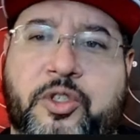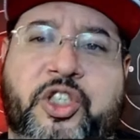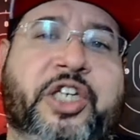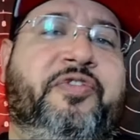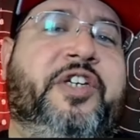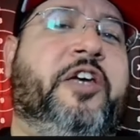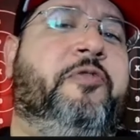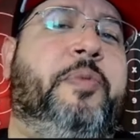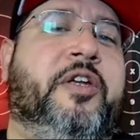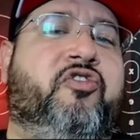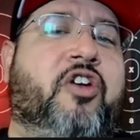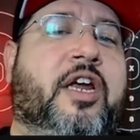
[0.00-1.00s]
Chief Keith
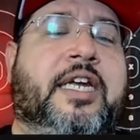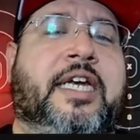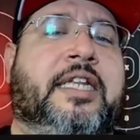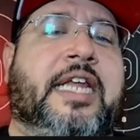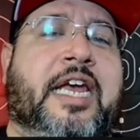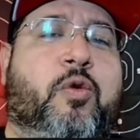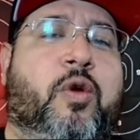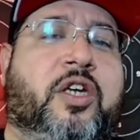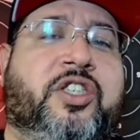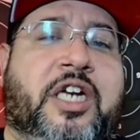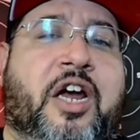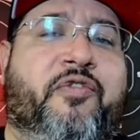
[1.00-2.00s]
been trying to get that
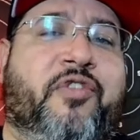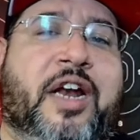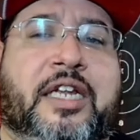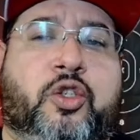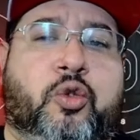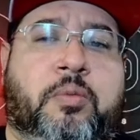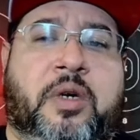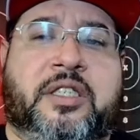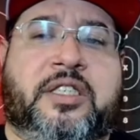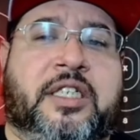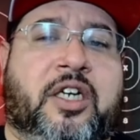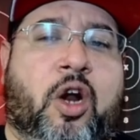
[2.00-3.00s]
question out for like two
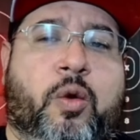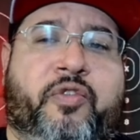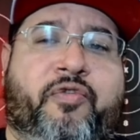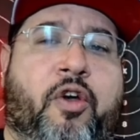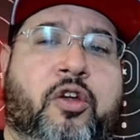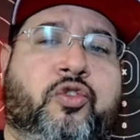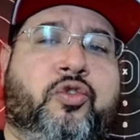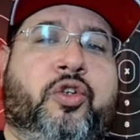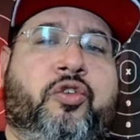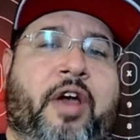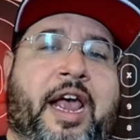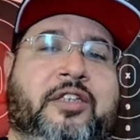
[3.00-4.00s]
months, and it always falls through the
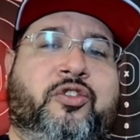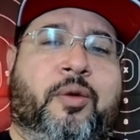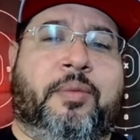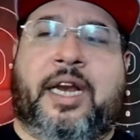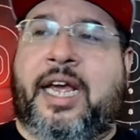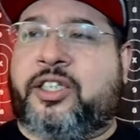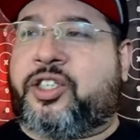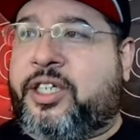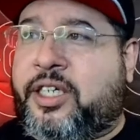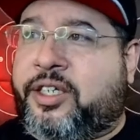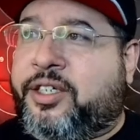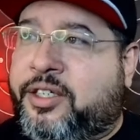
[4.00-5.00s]
cracks. So I'm glad
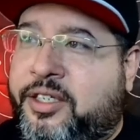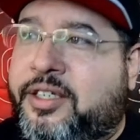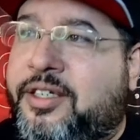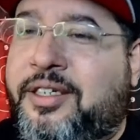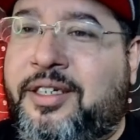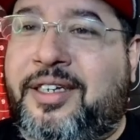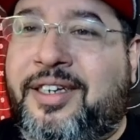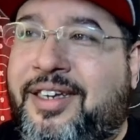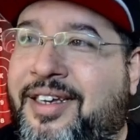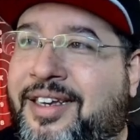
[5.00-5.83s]
you're here.